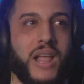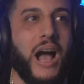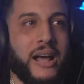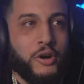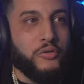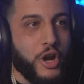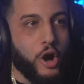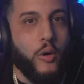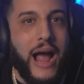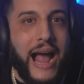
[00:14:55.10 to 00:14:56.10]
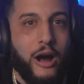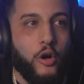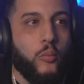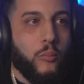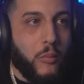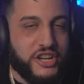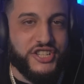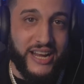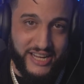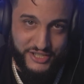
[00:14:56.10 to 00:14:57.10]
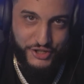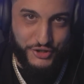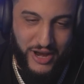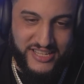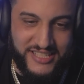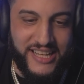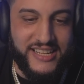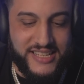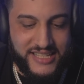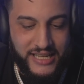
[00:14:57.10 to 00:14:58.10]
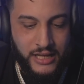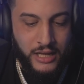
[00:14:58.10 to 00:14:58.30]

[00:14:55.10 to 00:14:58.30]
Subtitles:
I don't know how much I can stress this.